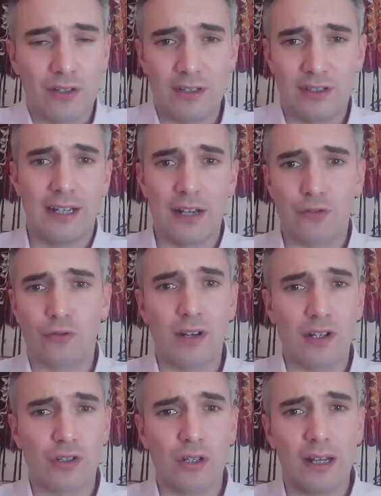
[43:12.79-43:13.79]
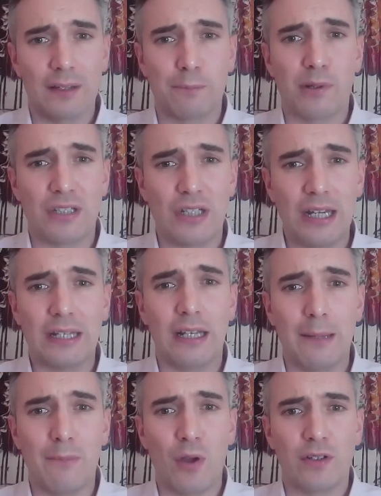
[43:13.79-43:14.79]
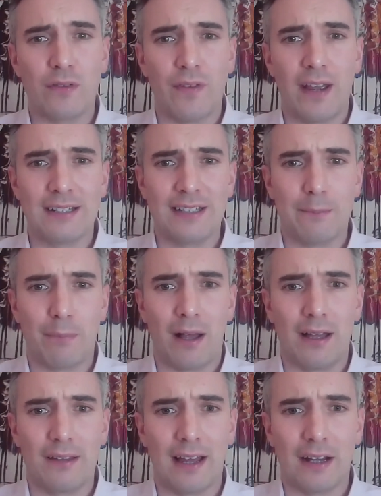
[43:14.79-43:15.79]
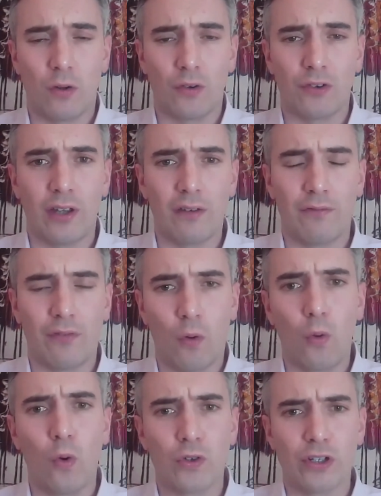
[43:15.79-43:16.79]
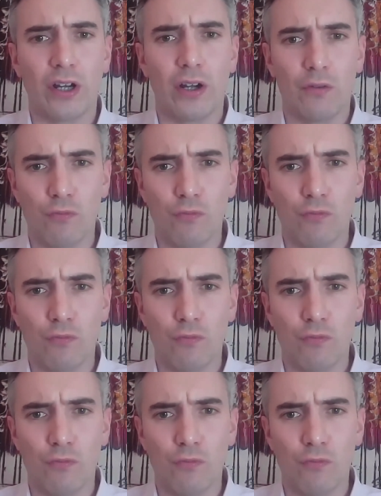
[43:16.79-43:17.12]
the disengaged traditionalists, particularly motivated by that concern for order,